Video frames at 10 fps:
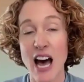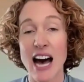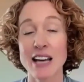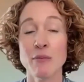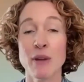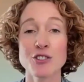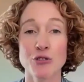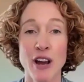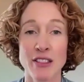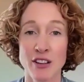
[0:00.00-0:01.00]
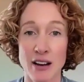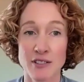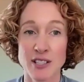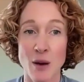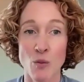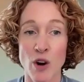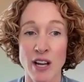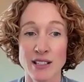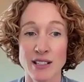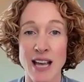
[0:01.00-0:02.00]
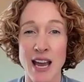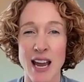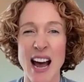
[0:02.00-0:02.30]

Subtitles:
I'd much rather have someone say,